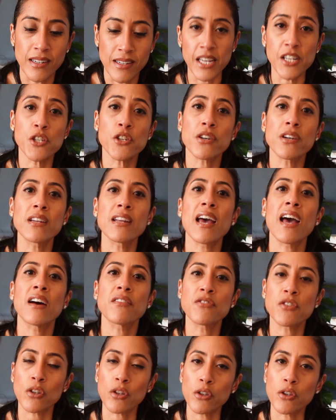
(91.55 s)
is you're gonna
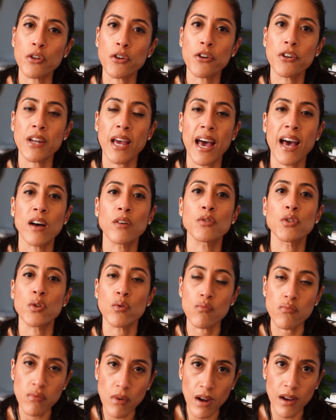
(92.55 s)
have to learn how to
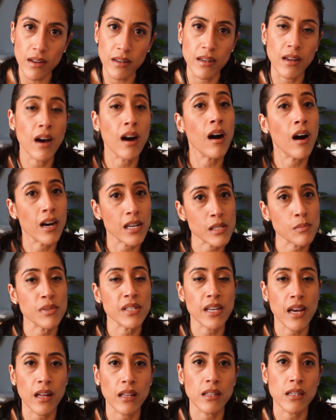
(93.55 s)
run a
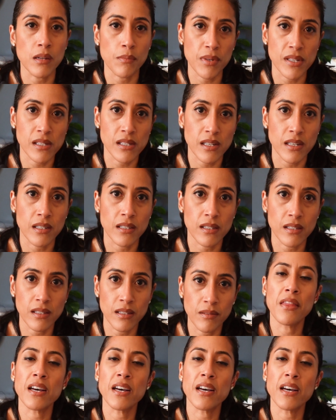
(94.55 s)
hospitality business.